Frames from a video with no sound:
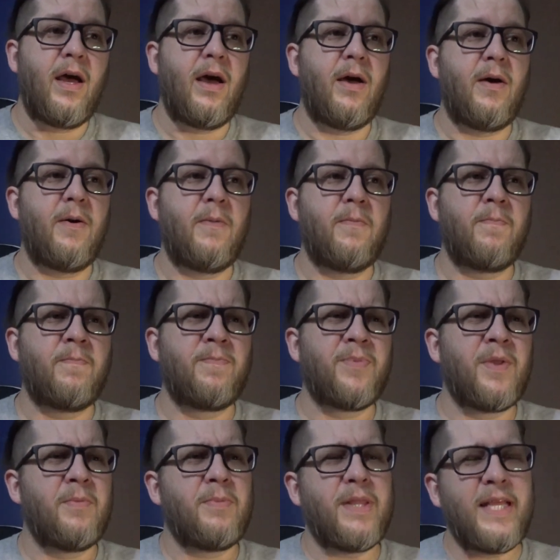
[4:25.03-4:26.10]

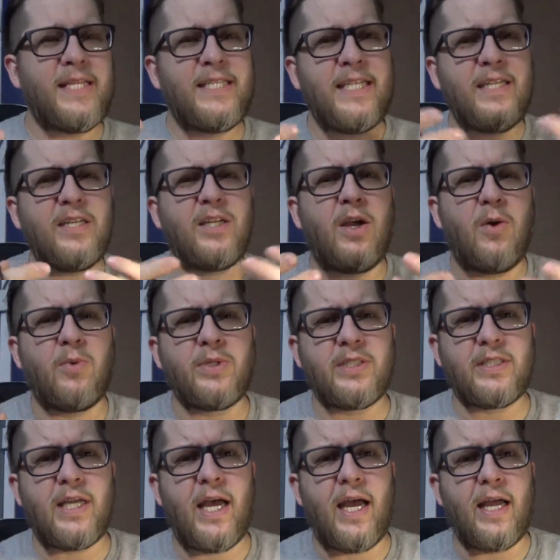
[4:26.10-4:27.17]
but they didn't
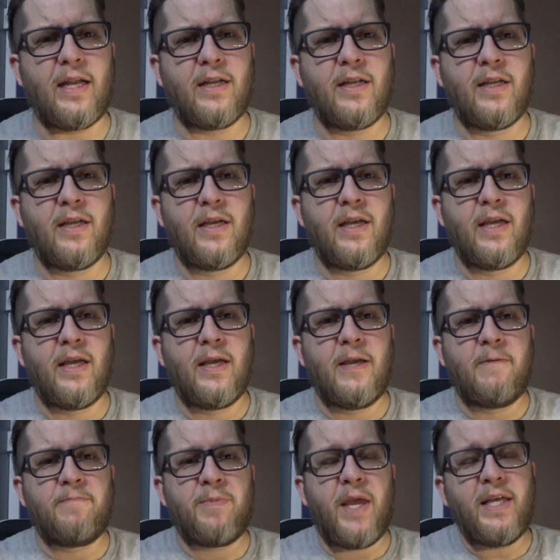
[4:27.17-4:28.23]
coincide.
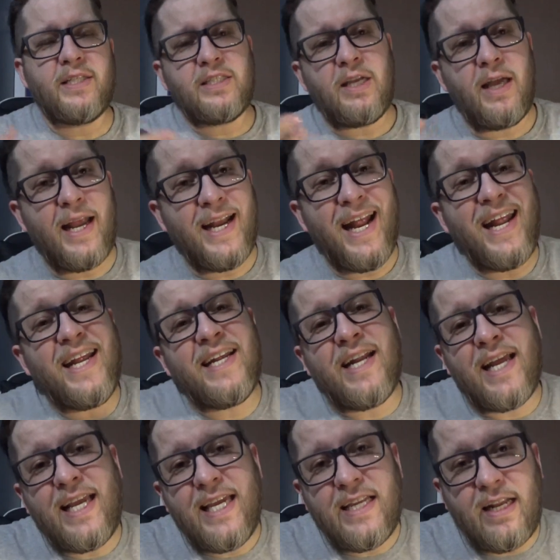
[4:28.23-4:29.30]
And so, and
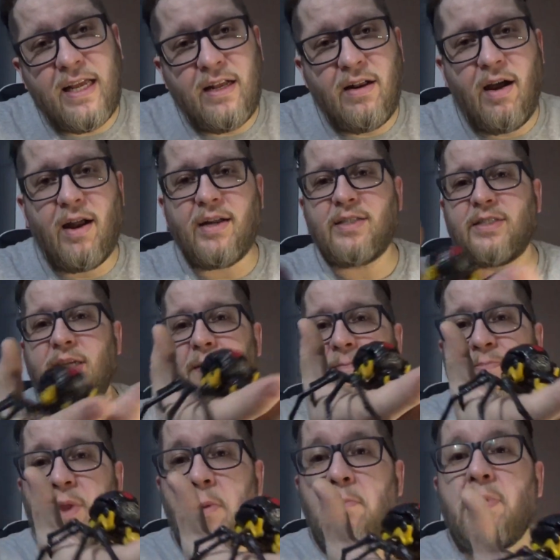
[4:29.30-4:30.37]
I get it, honestly.
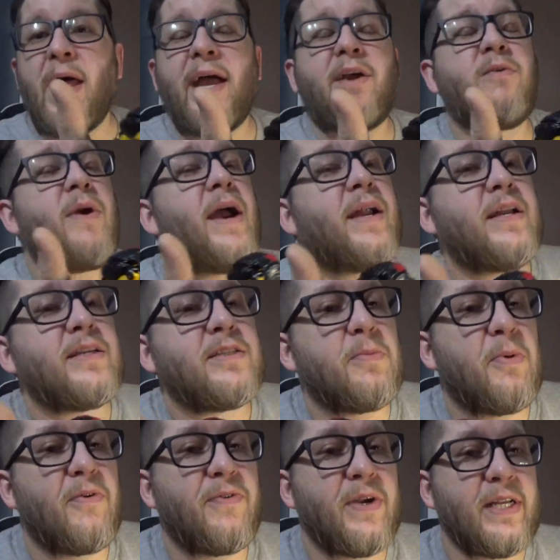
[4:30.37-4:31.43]
Black Arachnia is a
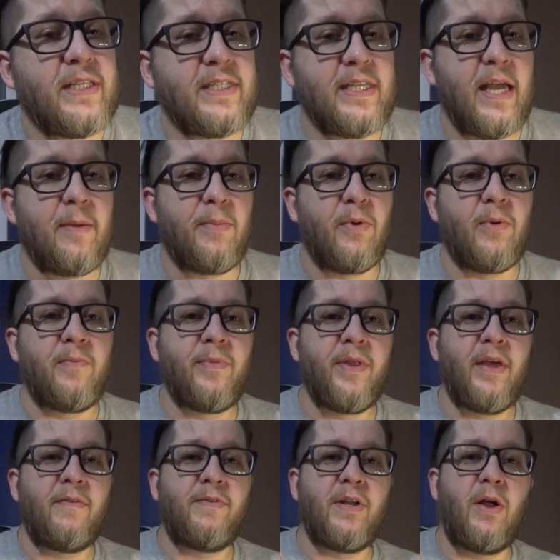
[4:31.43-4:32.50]
perfect example.
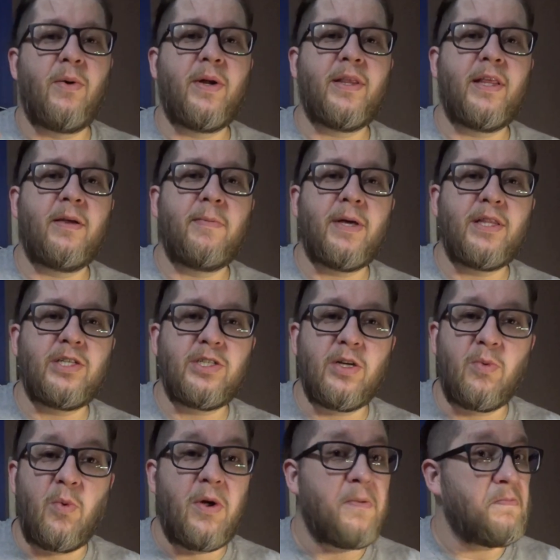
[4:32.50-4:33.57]
If you know anything about the
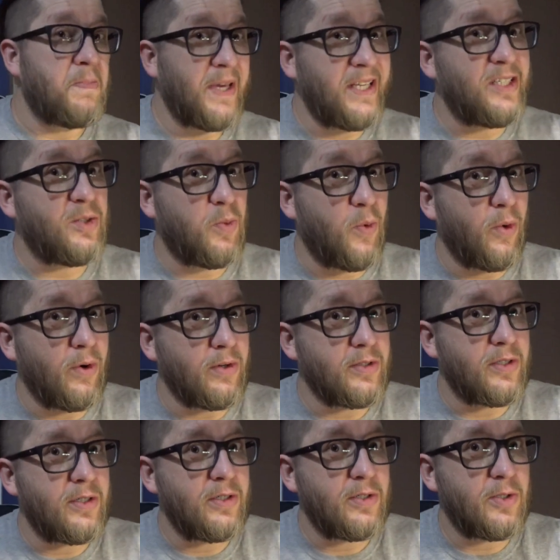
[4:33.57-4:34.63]
Gen 1 Beast
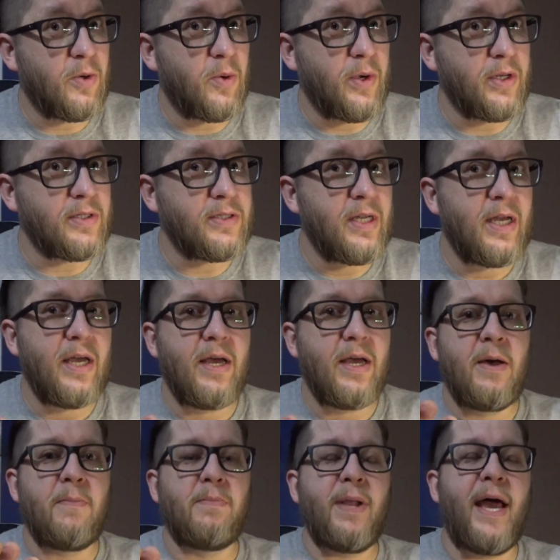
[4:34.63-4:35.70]
Wars toys,
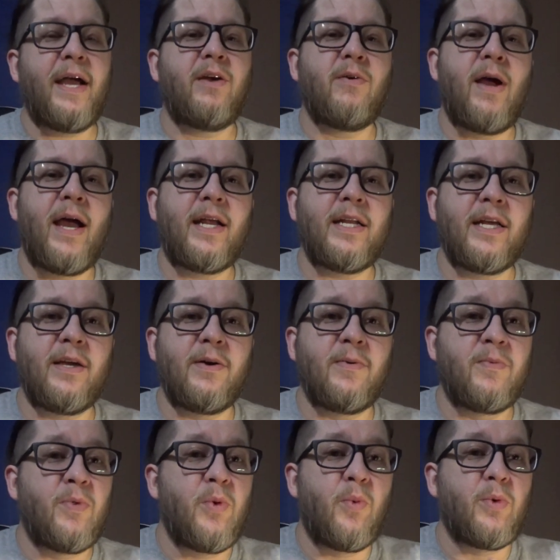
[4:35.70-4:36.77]
Black Arachnia
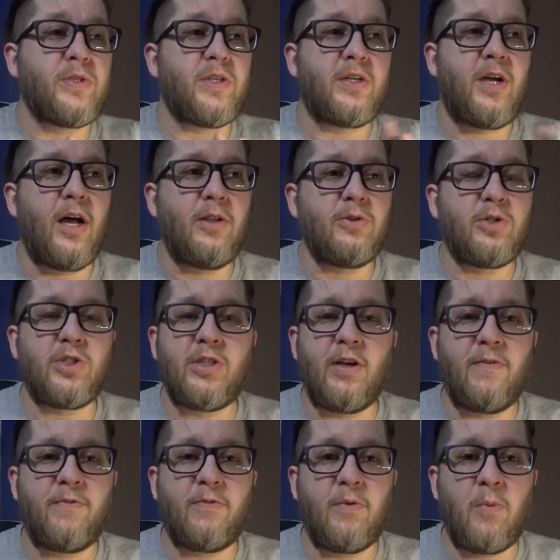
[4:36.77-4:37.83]
was a color
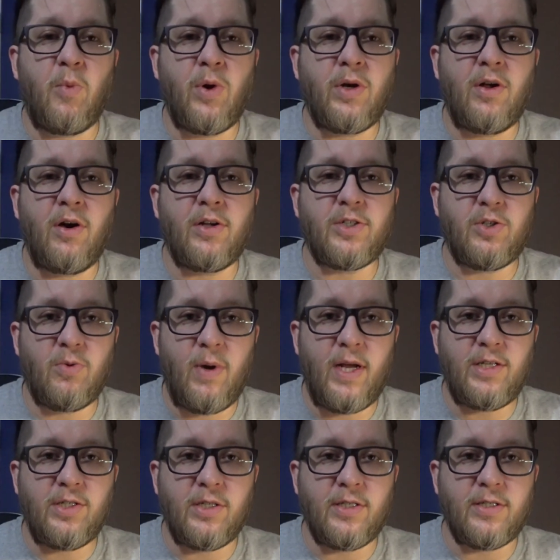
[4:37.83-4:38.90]
shift from one called
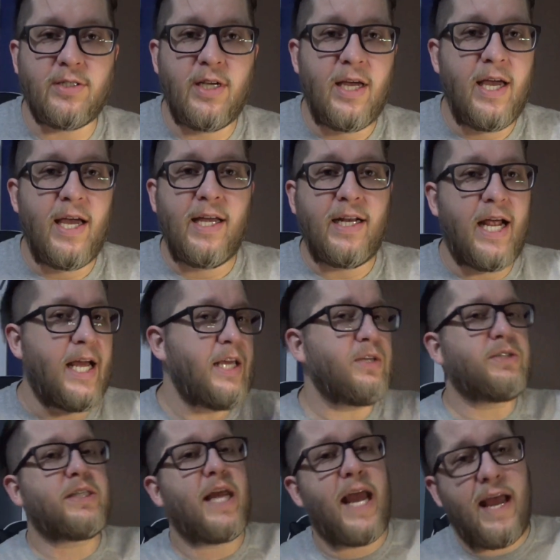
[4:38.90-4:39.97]
Tarantulas. Now, I
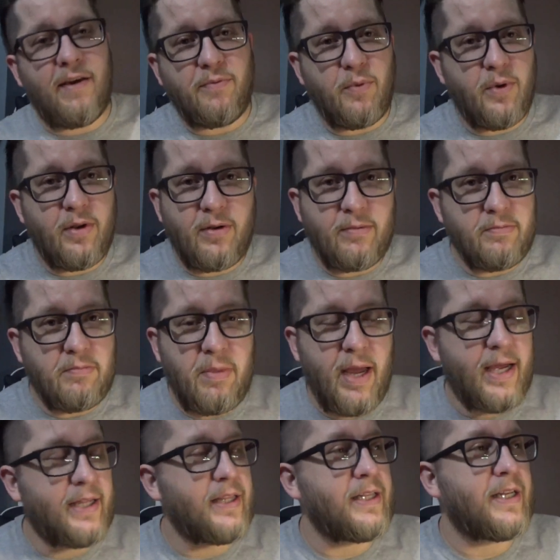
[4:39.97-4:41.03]
used to have one
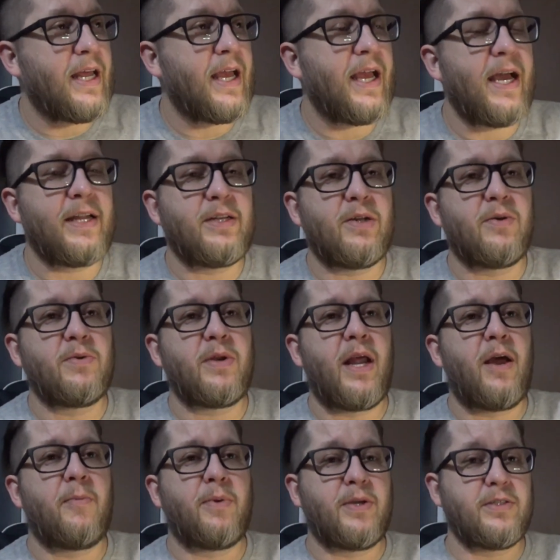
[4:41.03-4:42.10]
back in the day. I don't
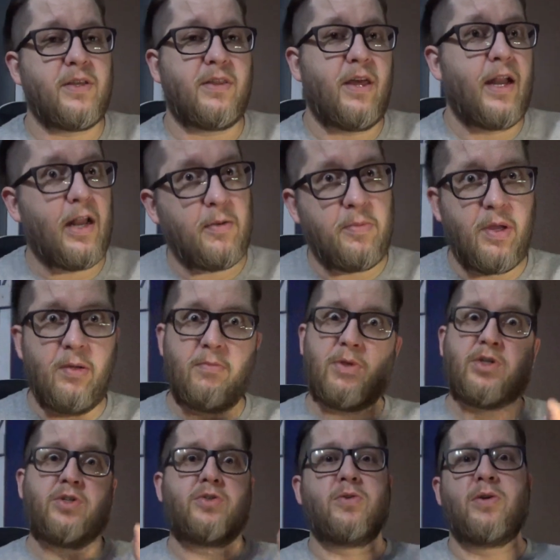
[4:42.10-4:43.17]
now because I thought I'd be a
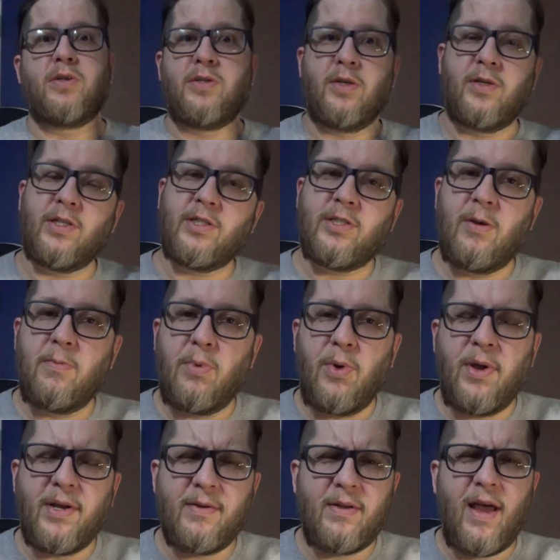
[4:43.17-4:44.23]
mature adult at some
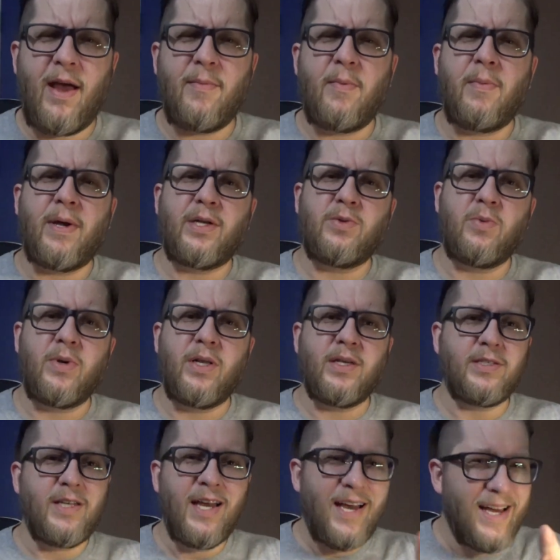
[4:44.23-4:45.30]
point in time in my
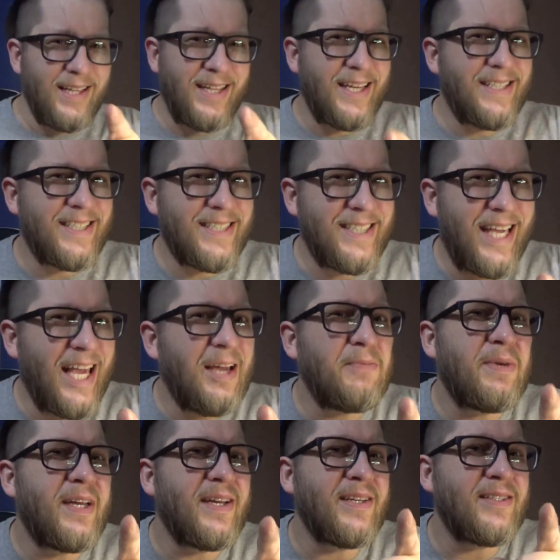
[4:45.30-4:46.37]
20s. That's a
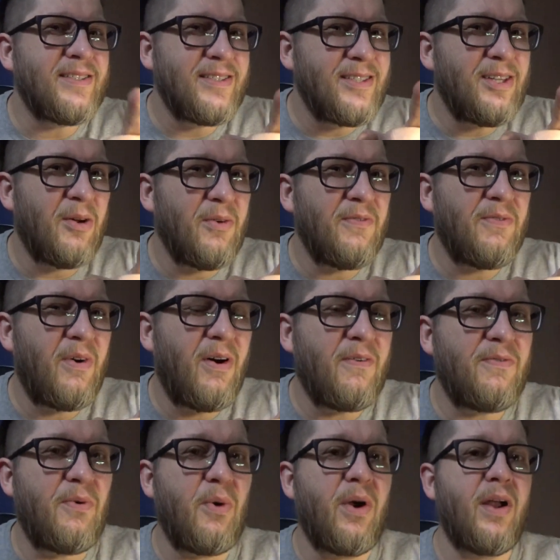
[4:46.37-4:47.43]
scam, kids. Don't fall
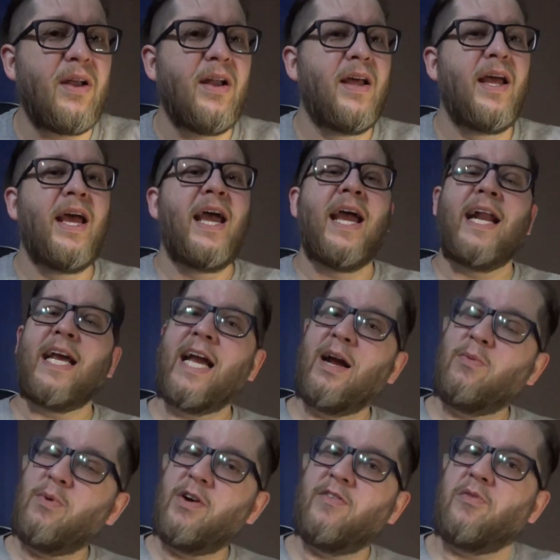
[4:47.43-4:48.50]
for it. And I
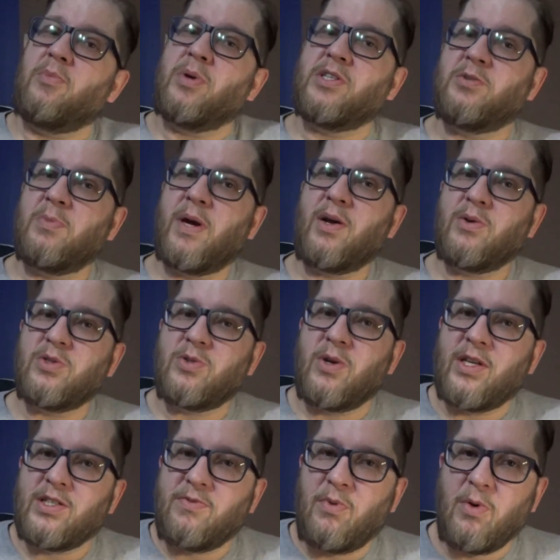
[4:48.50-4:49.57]
got rid of a bunch of my old
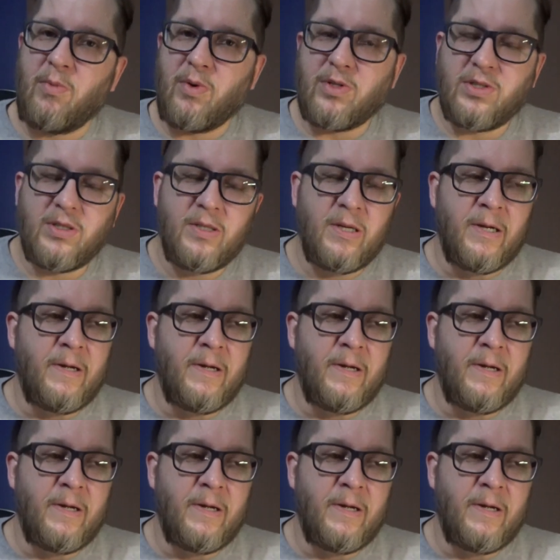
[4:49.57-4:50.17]
Transformers.